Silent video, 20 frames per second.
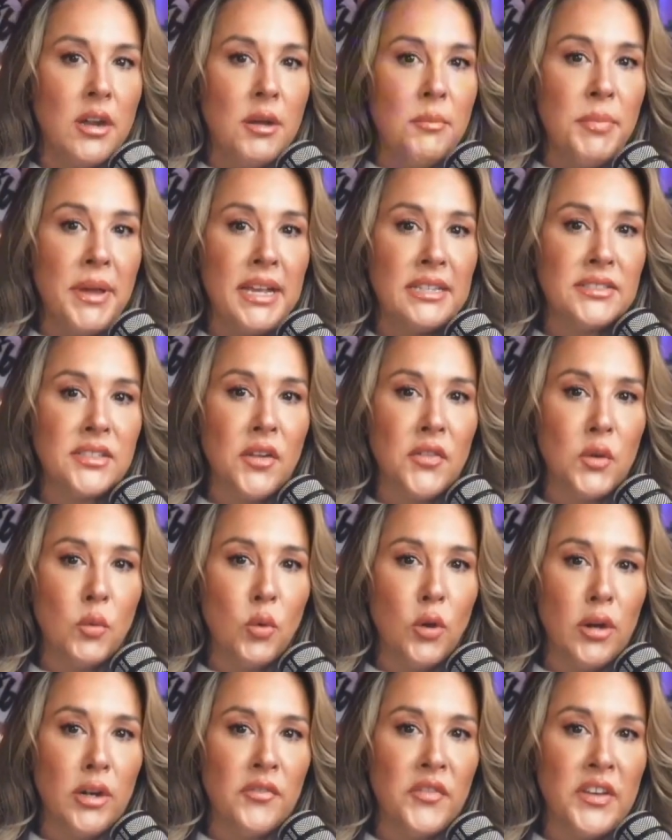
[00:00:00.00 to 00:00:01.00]
based on the
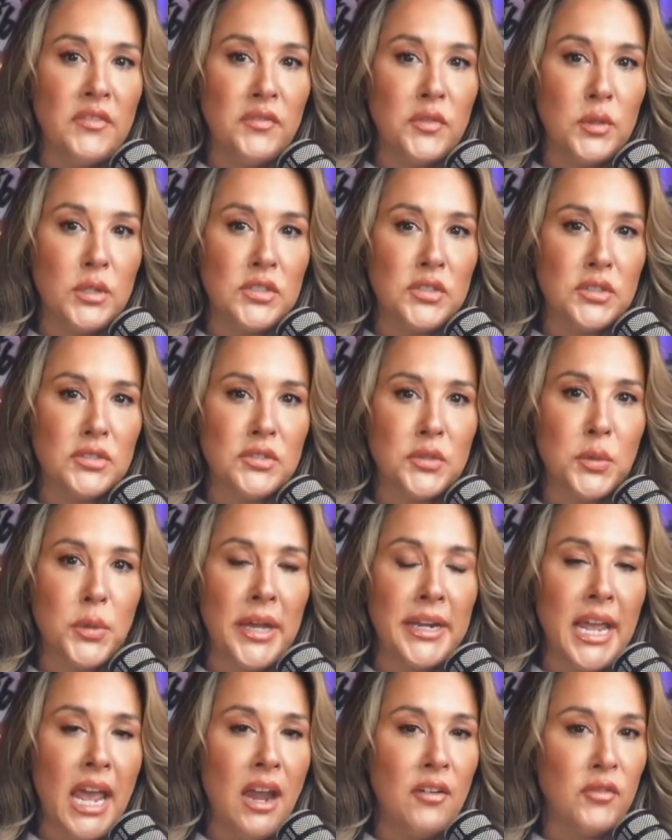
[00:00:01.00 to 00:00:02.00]
word of influencers who
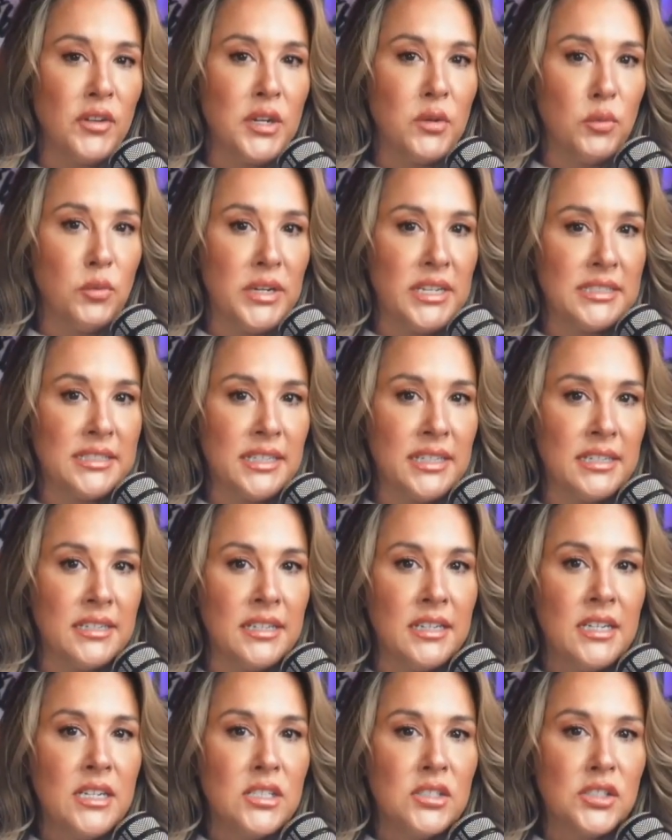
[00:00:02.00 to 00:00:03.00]
had every reason
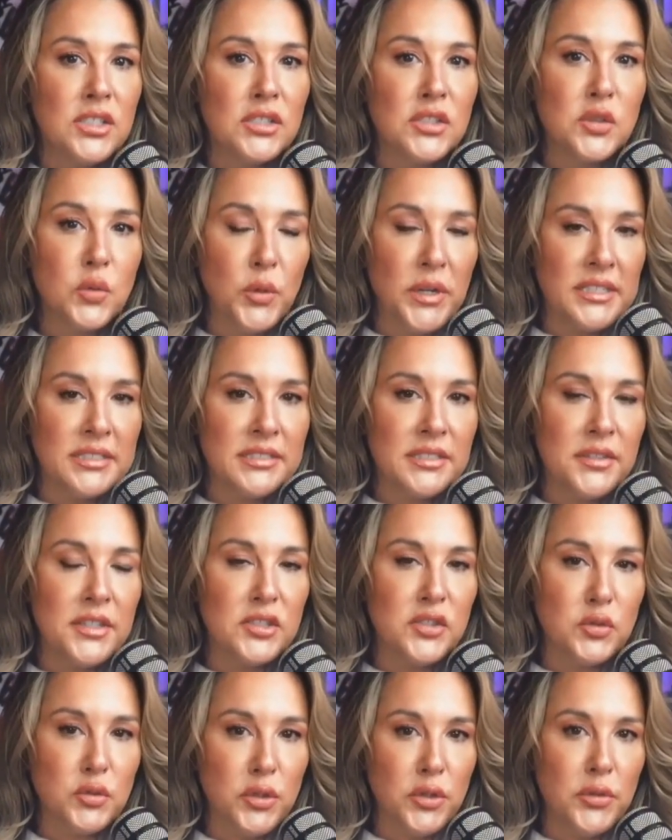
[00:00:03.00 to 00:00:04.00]
to twist the
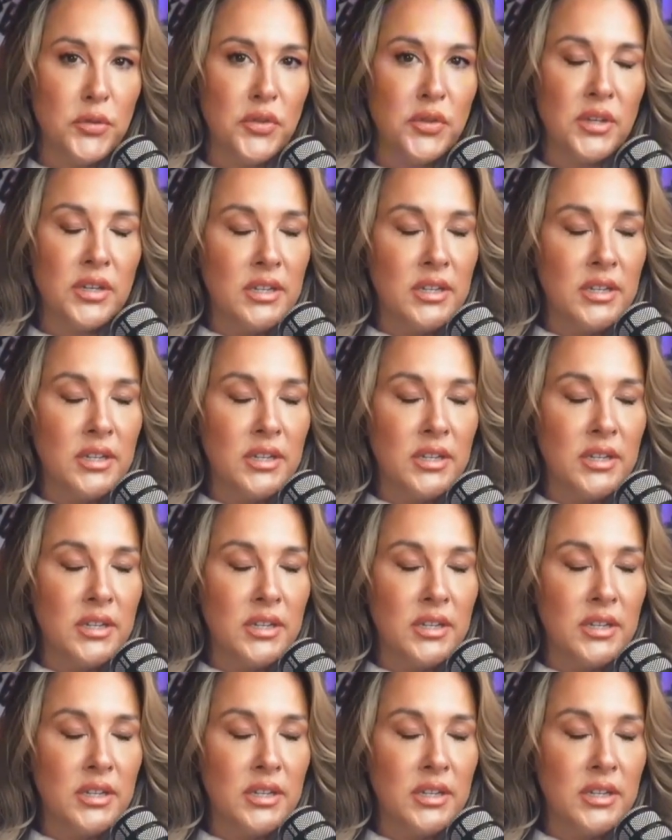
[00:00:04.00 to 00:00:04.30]
truth.